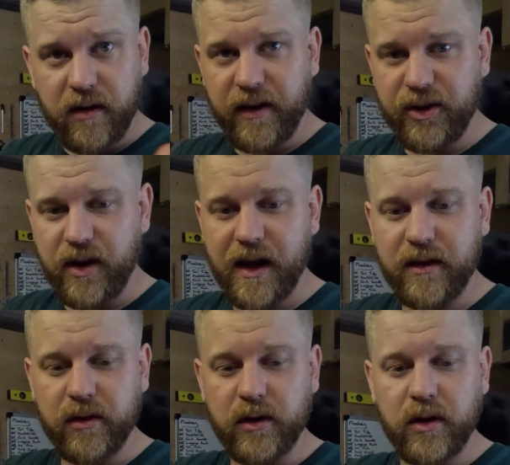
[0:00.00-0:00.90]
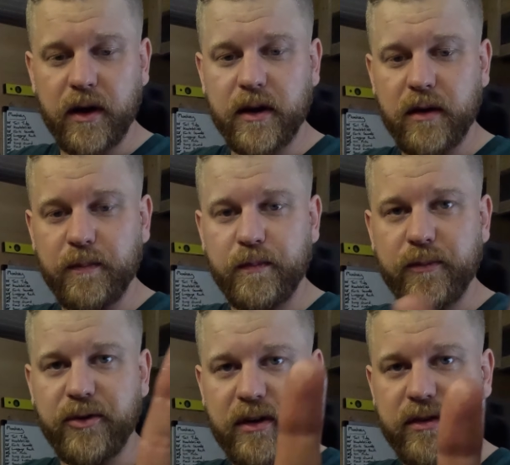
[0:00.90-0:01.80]
off and your hands look like a
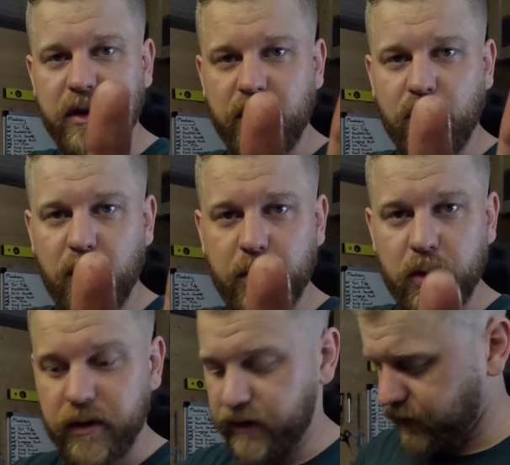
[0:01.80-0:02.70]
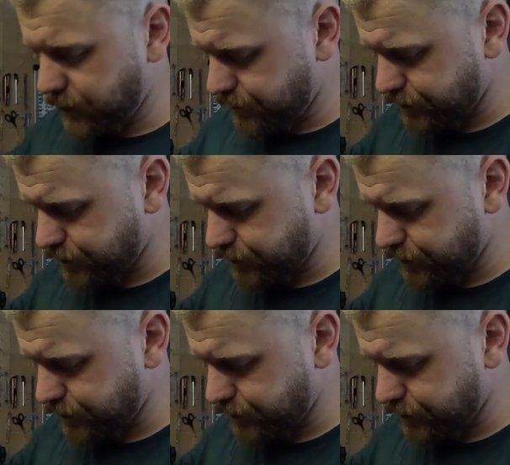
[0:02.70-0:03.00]
16-year-old boy's,